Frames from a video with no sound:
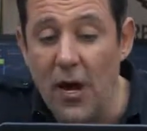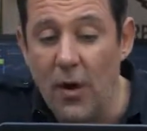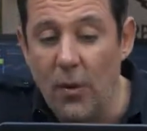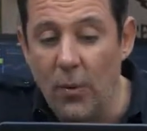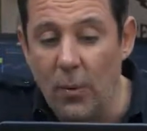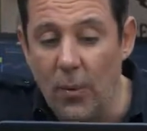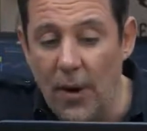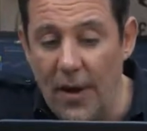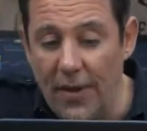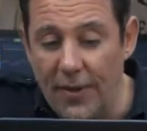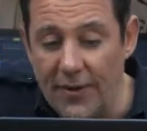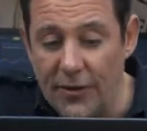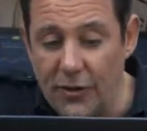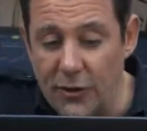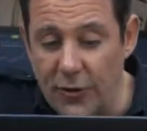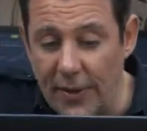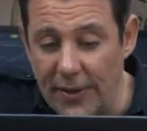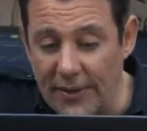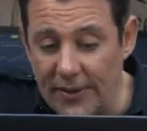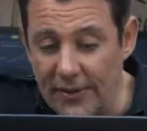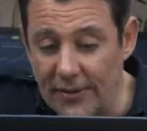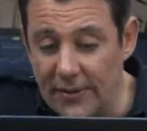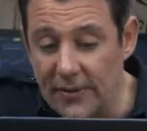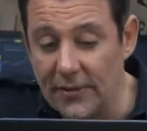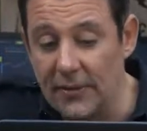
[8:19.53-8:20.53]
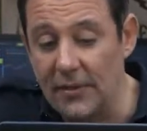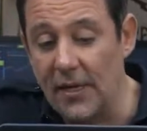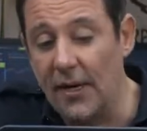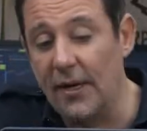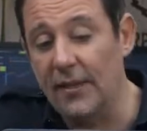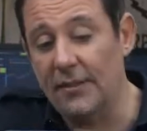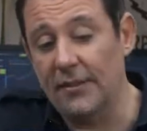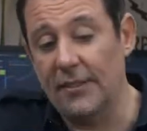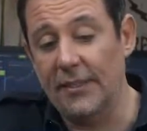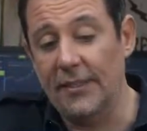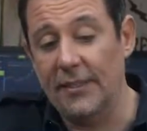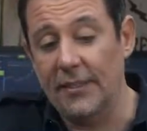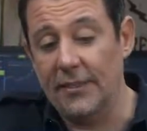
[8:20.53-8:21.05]
Where the trend
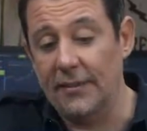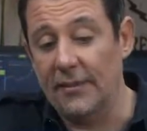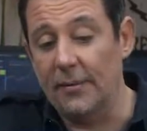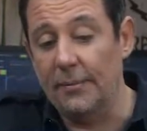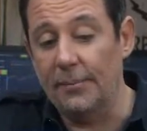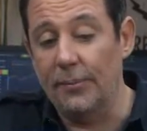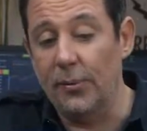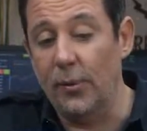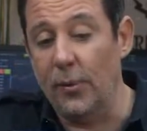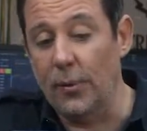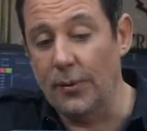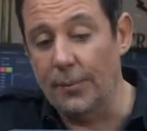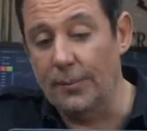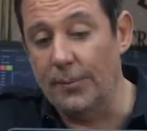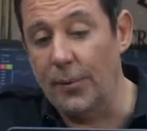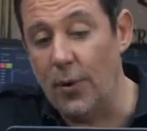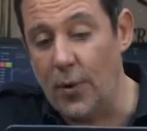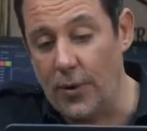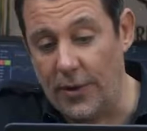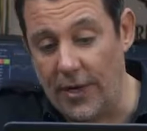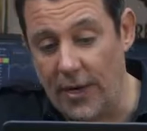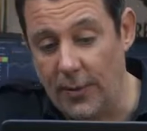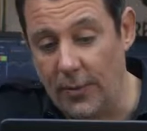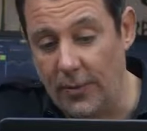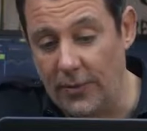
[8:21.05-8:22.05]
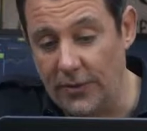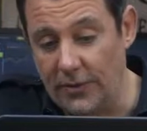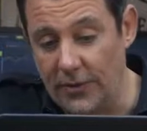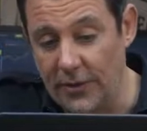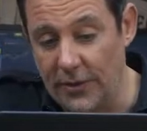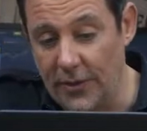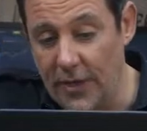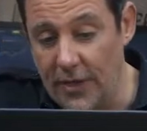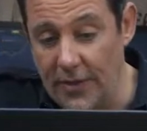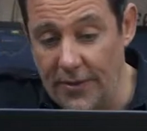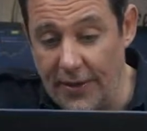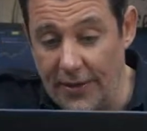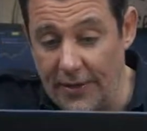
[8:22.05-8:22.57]
started is an important point, I want to
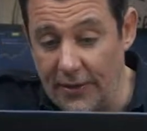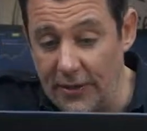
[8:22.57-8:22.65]
know that.